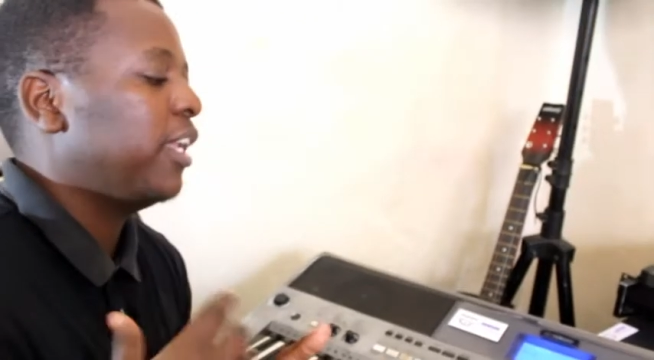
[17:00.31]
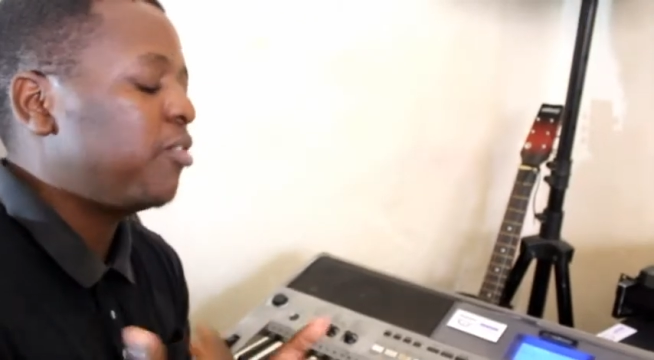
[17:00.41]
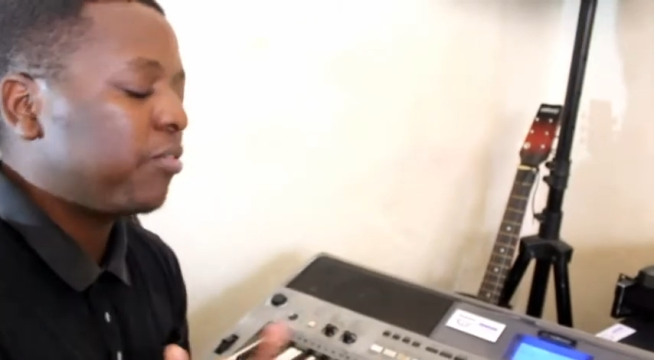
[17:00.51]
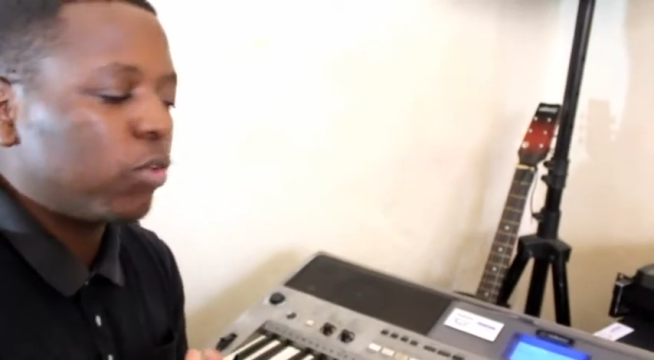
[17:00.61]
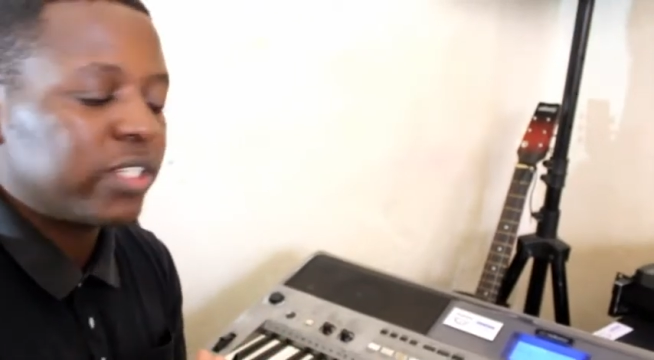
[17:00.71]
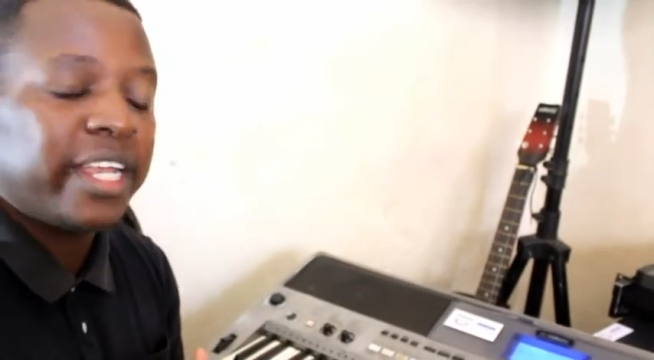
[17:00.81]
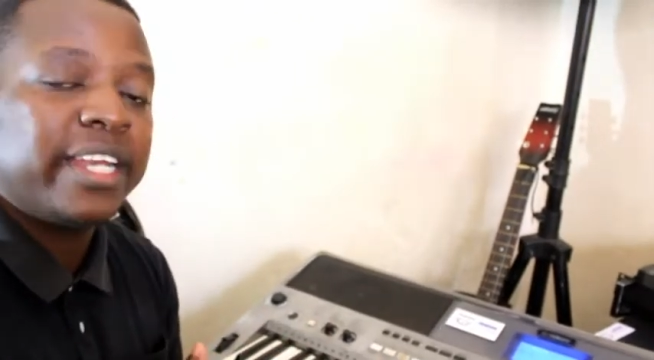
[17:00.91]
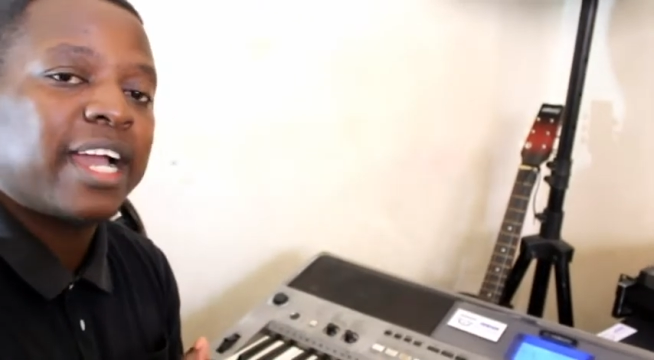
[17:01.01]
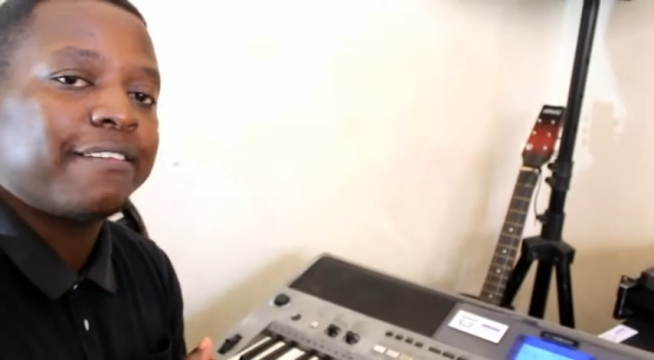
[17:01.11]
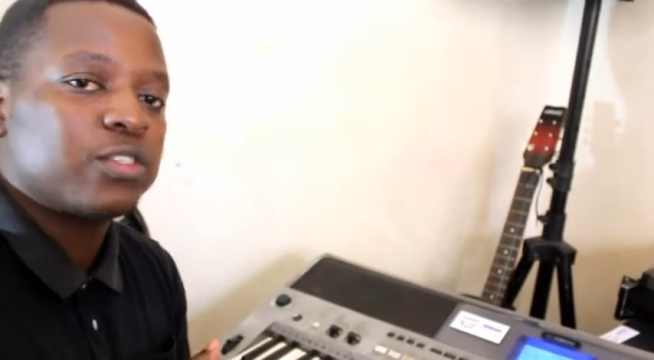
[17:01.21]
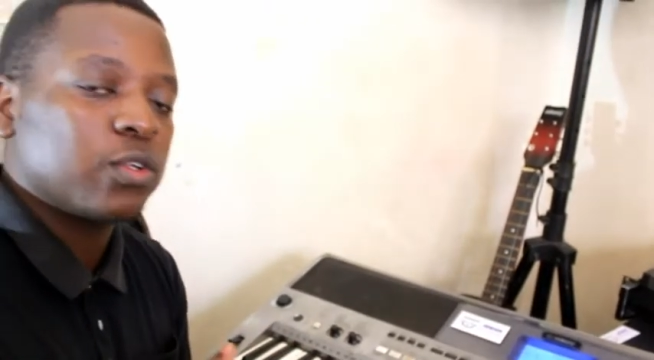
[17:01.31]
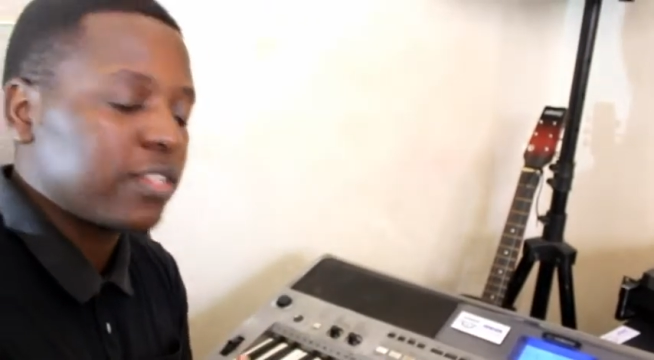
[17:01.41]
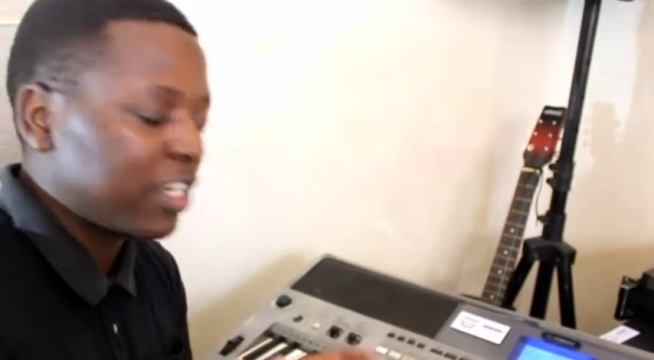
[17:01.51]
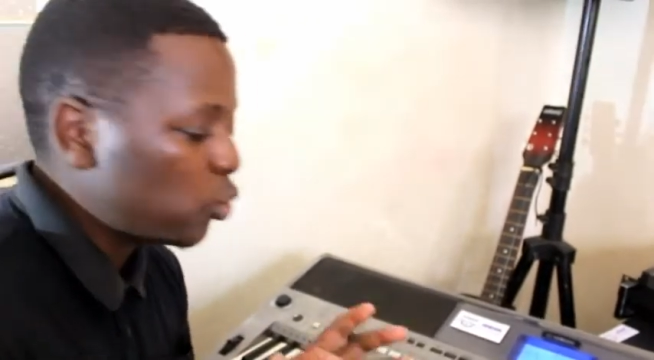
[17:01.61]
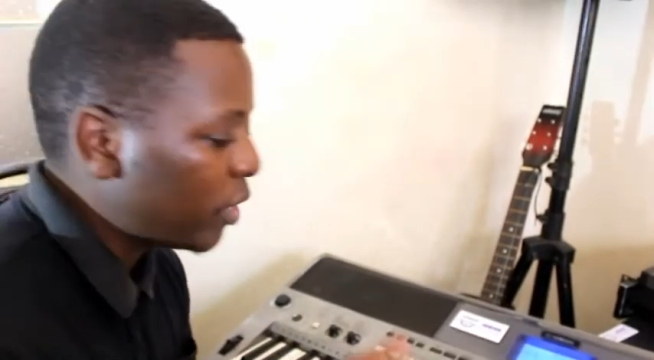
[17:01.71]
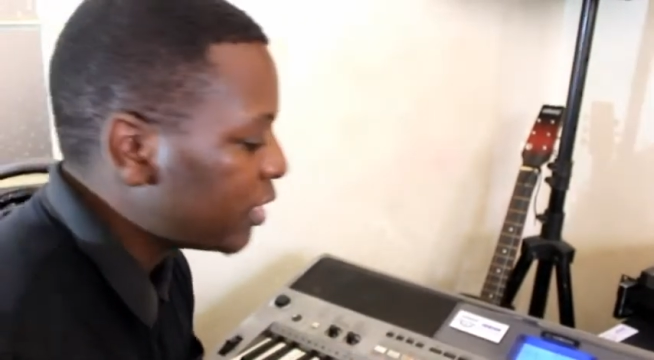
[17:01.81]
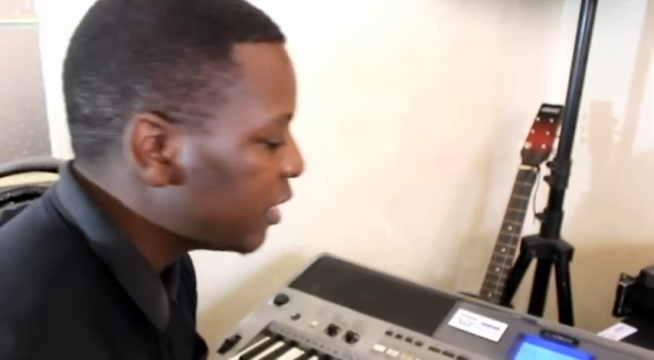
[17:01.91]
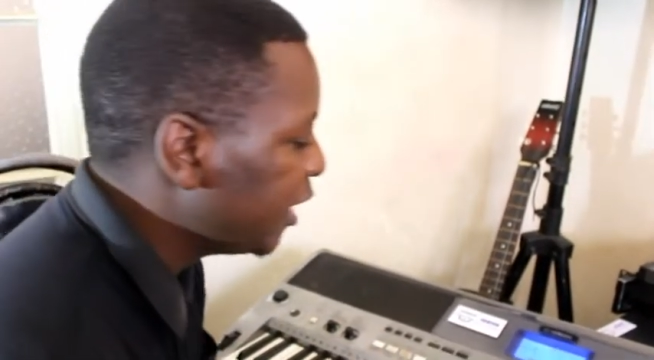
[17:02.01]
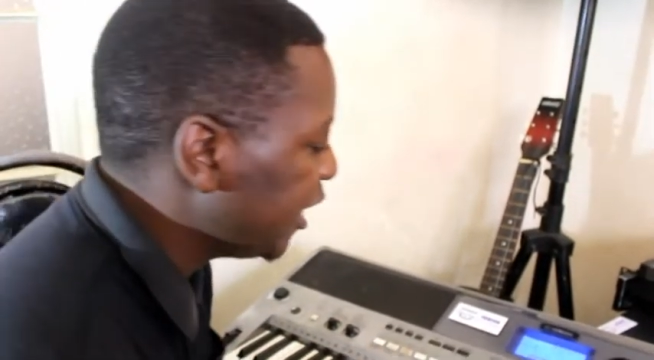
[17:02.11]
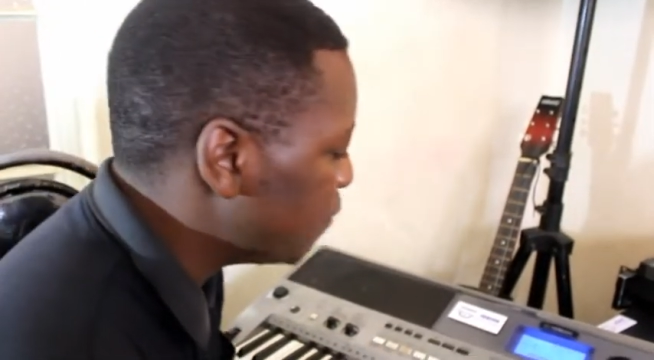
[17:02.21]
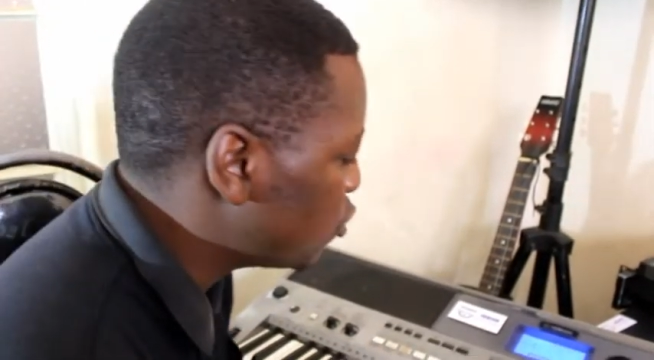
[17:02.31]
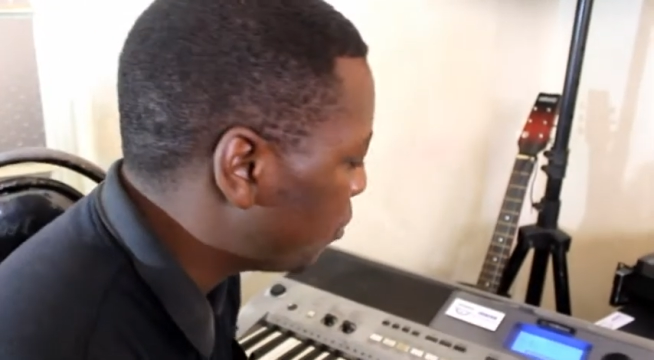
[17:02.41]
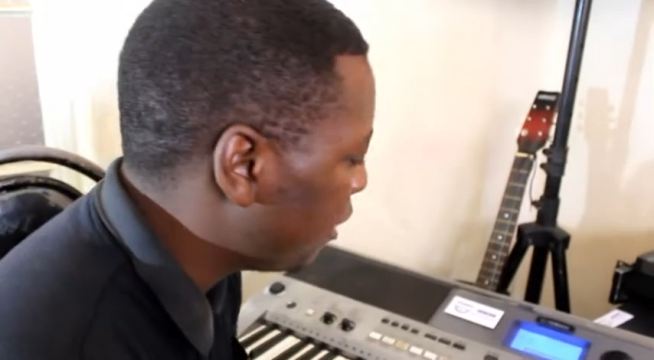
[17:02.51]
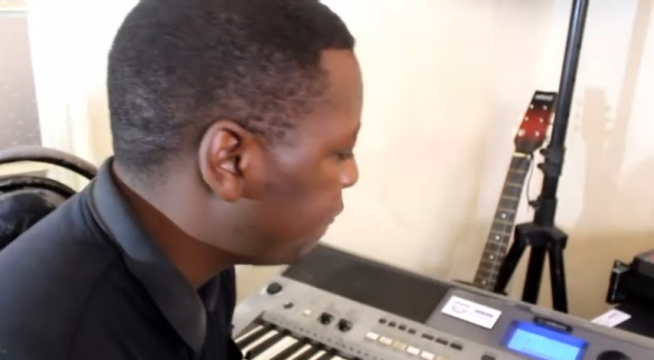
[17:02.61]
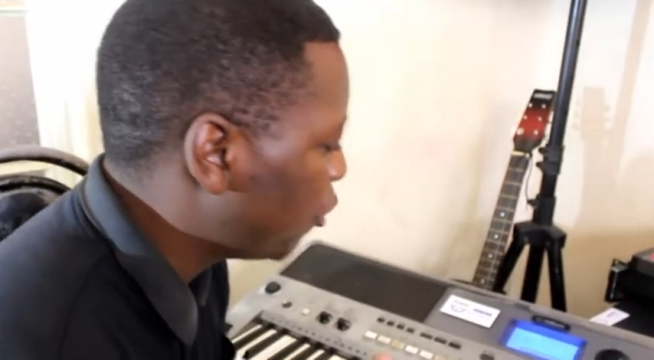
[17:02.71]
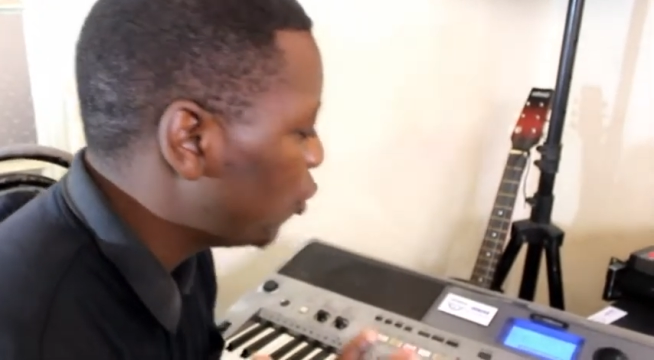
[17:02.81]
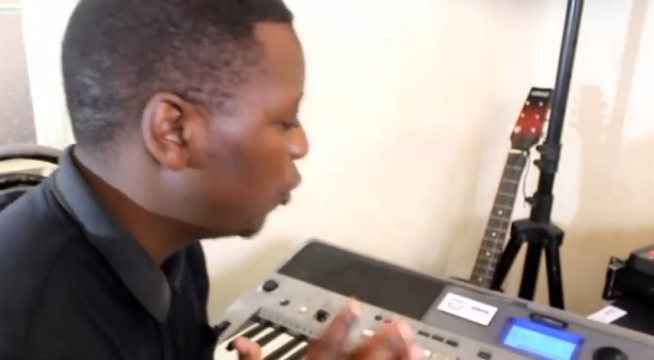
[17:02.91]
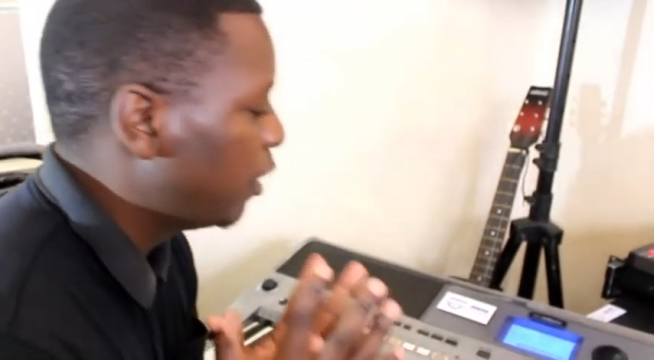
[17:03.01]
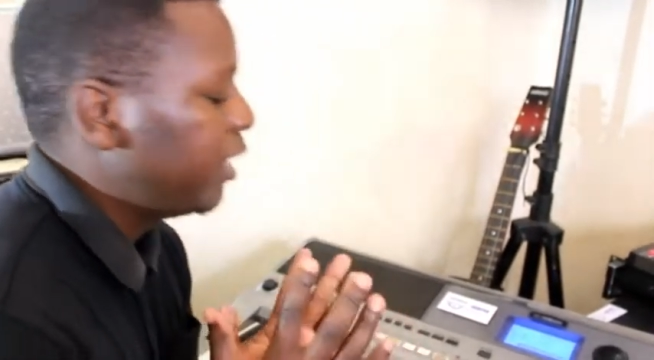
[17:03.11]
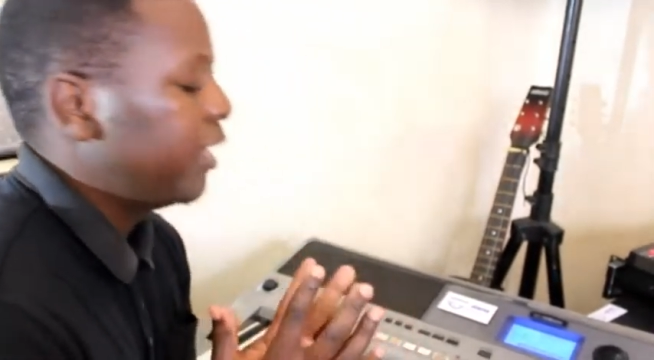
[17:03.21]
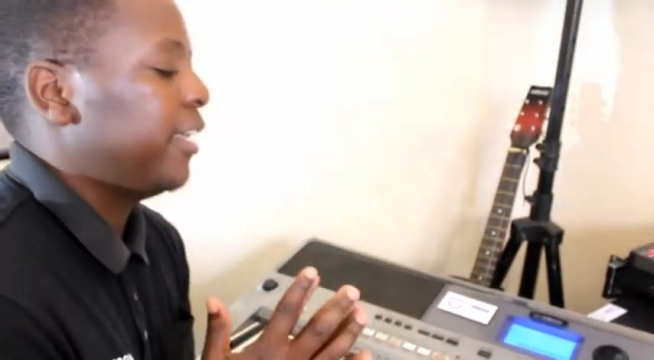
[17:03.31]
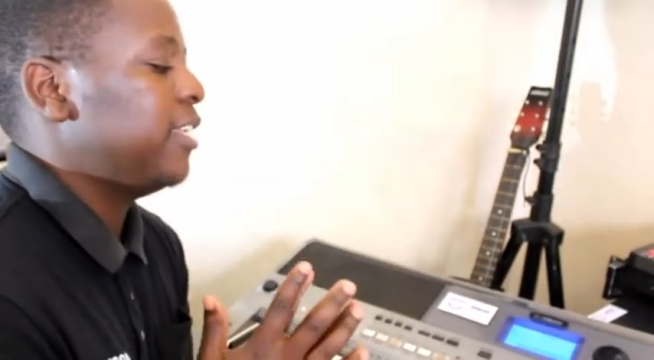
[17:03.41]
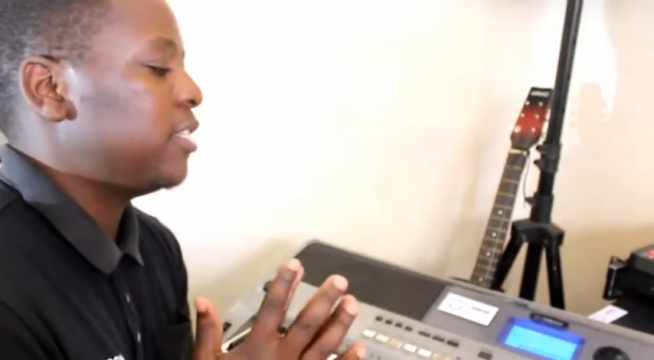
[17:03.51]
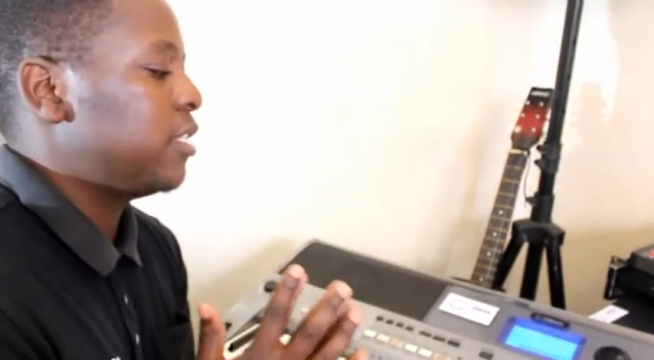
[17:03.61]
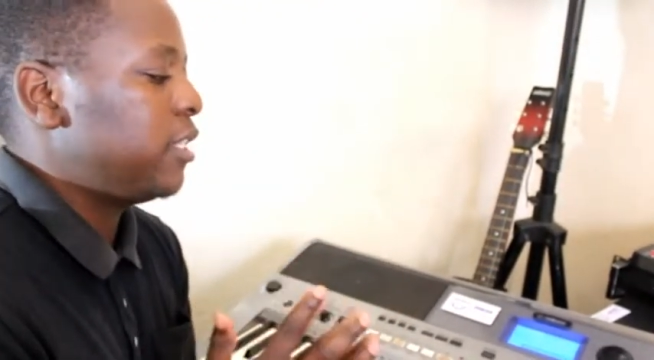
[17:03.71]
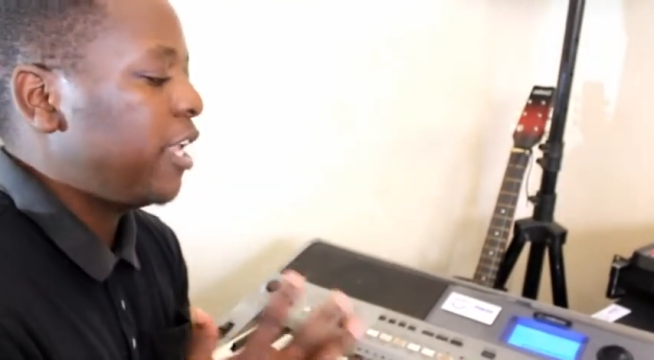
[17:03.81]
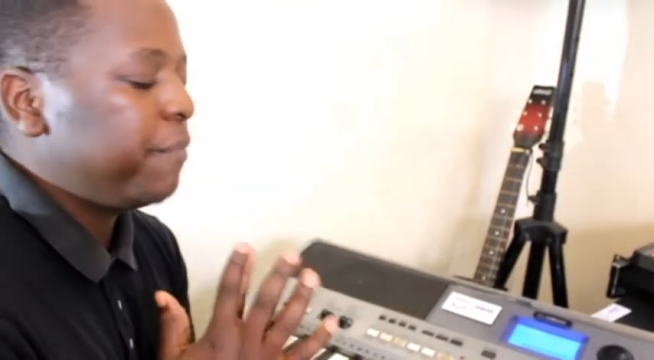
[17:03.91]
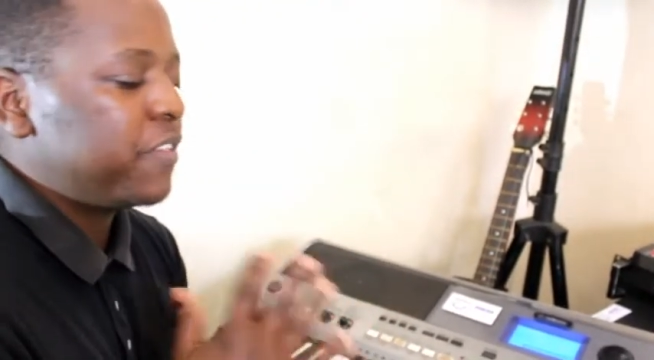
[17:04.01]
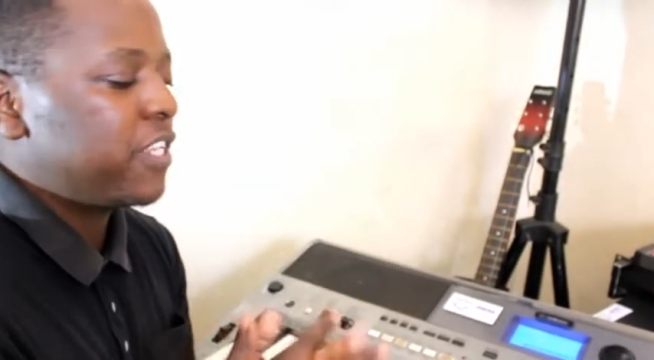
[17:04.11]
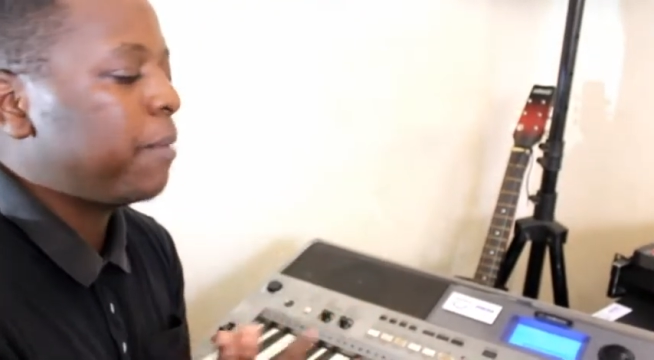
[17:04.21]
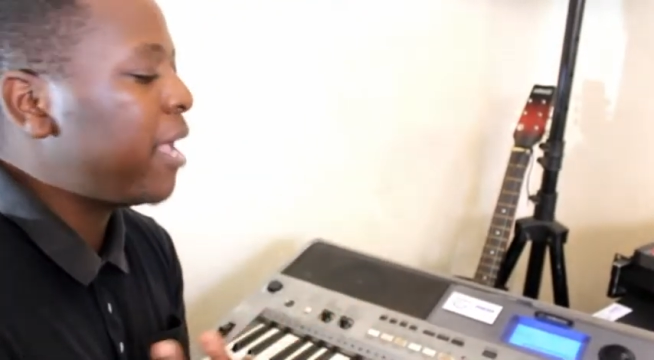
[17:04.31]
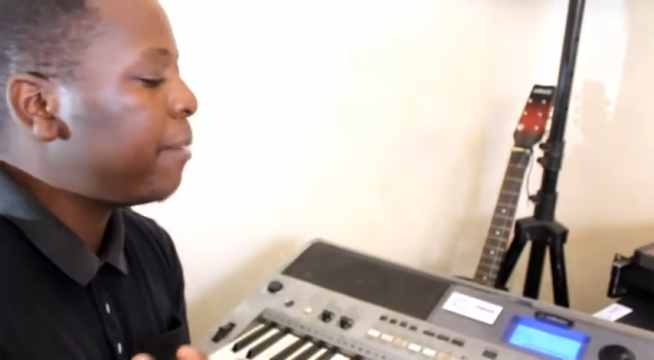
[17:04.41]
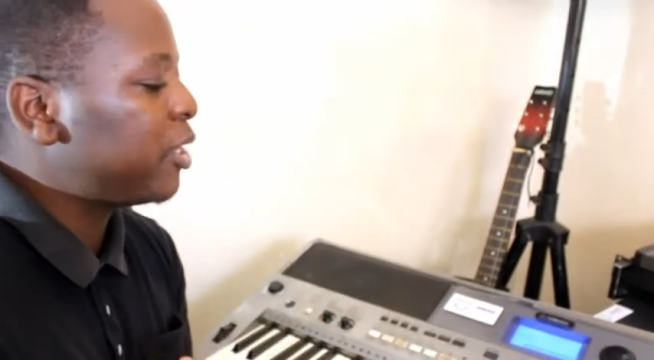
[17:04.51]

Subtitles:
If you've got any cover song that you want him to play for you, his name is Shemaya